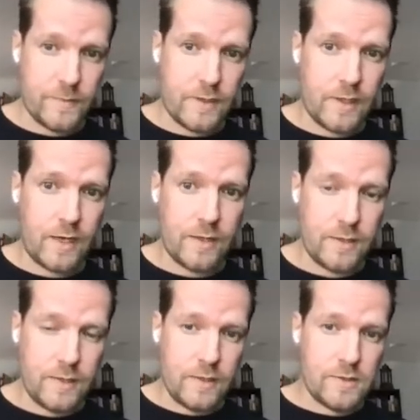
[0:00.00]
Yeah.
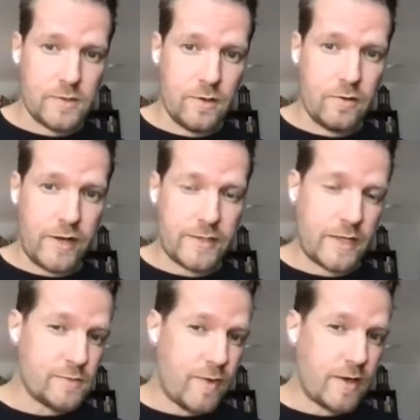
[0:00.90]
So, and
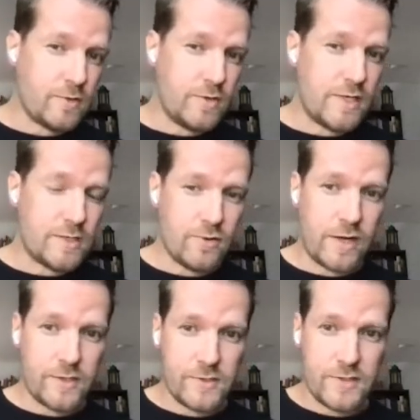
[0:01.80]
that's why you need to
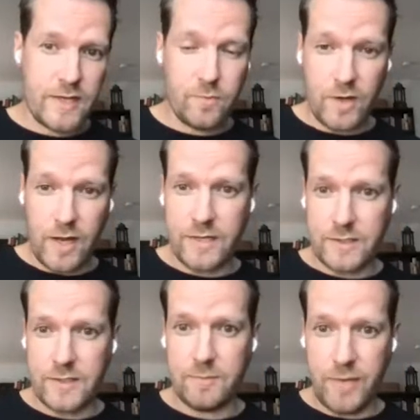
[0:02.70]
understand what are the
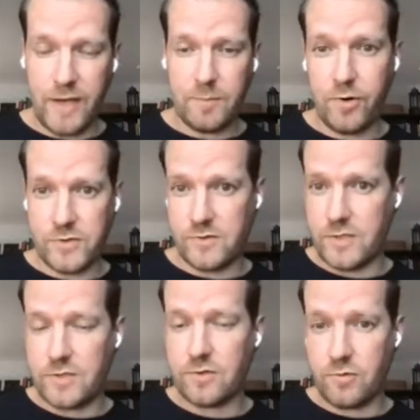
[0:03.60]
key pain points you
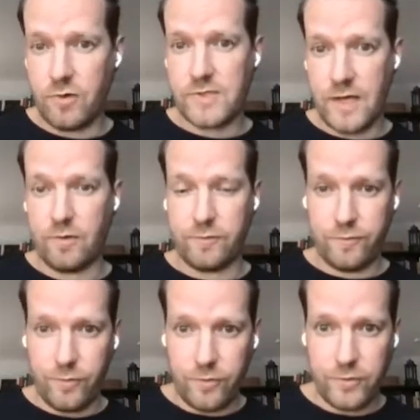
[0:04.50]
need to cross out
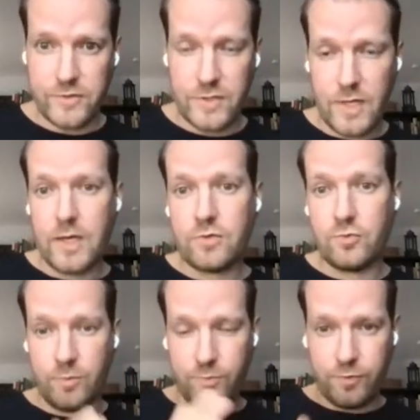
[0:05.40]
first
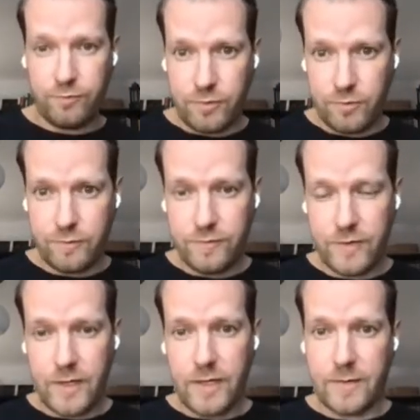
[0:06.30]
to improve
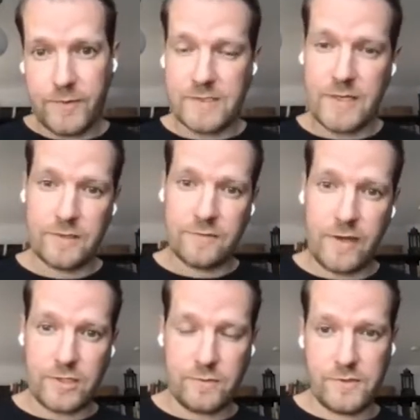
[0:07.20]
the
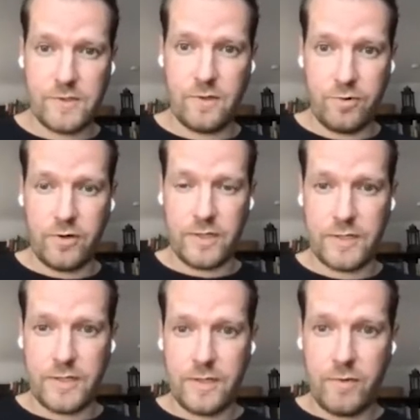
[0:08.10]
satisfaction with your product.
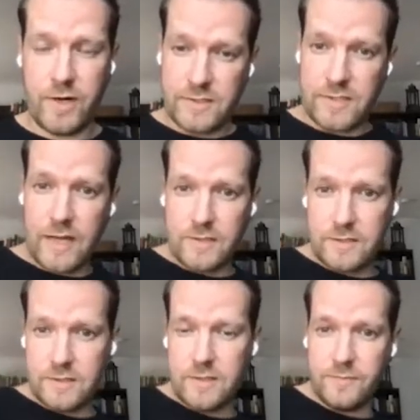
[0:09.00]
When I
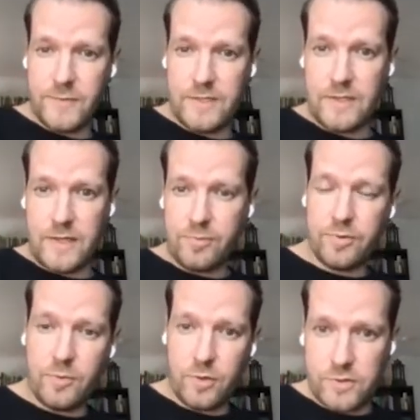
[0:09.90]
started, the Net
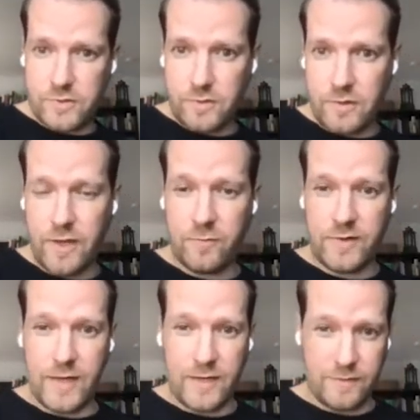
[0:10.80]
Promoter Score have
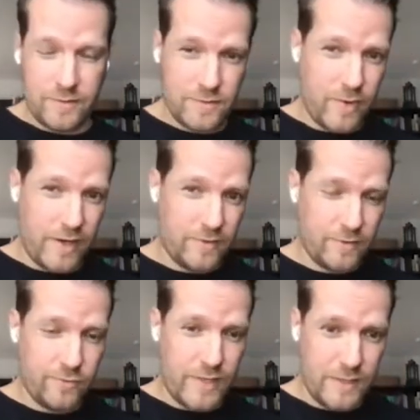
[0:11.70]
been at
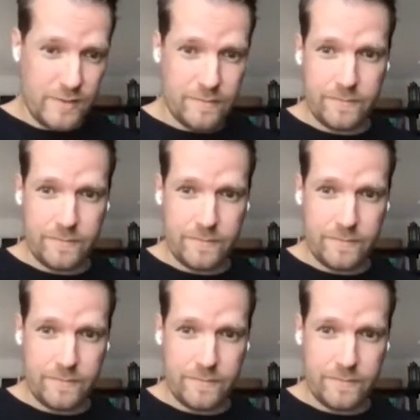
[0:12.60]
23.